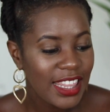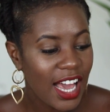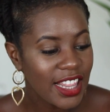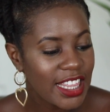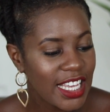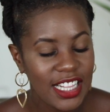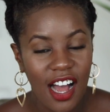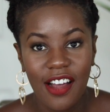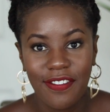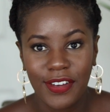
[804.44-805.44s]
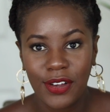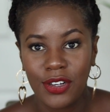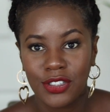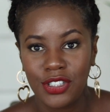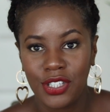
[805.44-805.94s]
The other thing that I
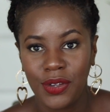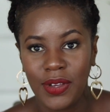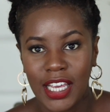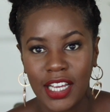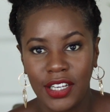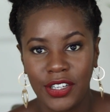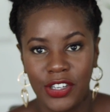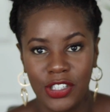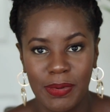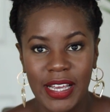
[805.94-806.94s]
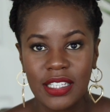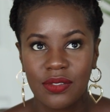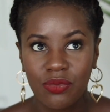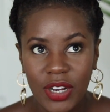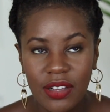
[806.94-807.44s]
forgot to include, but
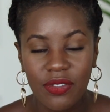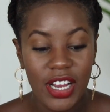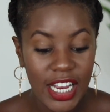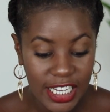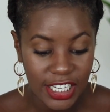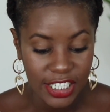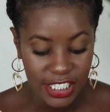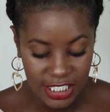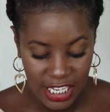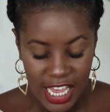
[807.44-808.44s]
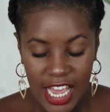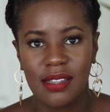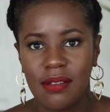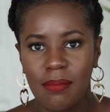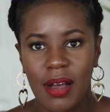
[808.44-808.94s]
it's really, really good, is
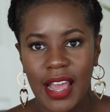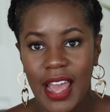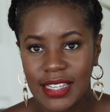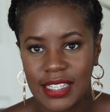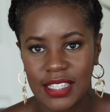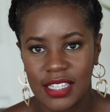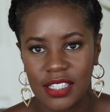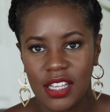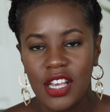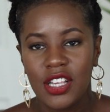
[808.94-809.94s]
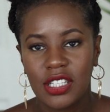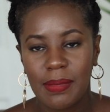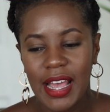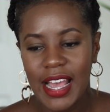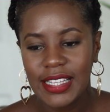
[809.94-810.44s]
my hair scissors. So
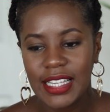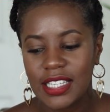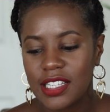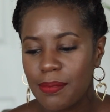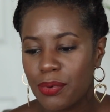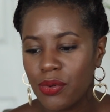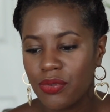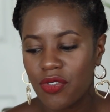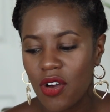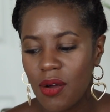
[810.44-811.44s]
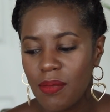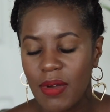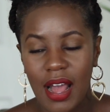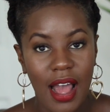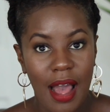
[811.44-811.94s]
my hair scissors I bought
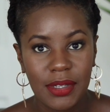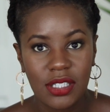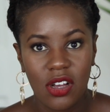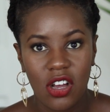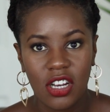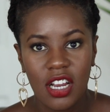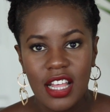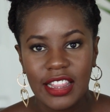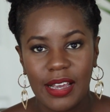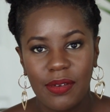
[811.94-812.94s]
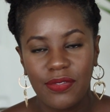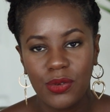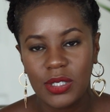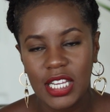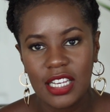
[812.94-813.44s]
from Amazon. They were
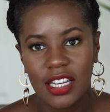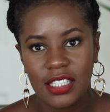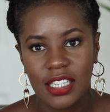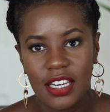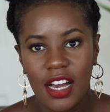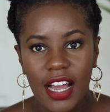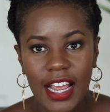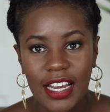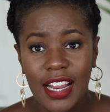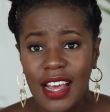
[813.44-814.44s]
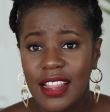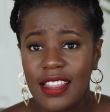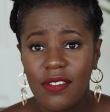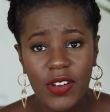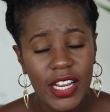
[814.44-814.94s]
$14.99.
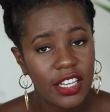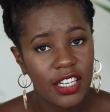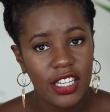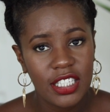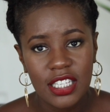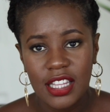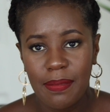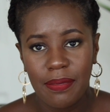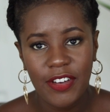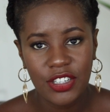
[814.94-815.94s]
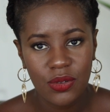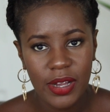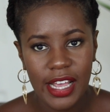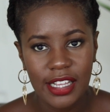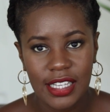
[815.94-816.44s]
They're really good. They're professional
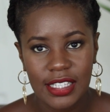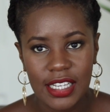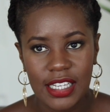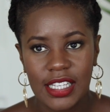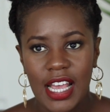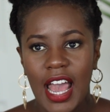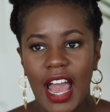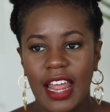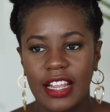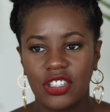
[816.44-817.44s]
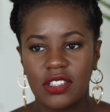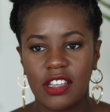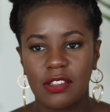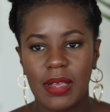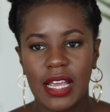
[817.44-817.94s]
hair scissors, and it just
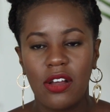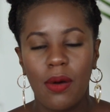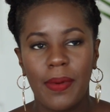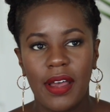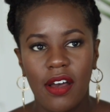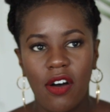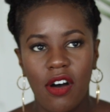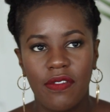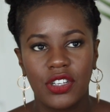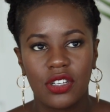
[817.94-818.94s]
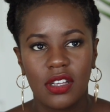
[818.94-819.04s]
gives me a little bit of,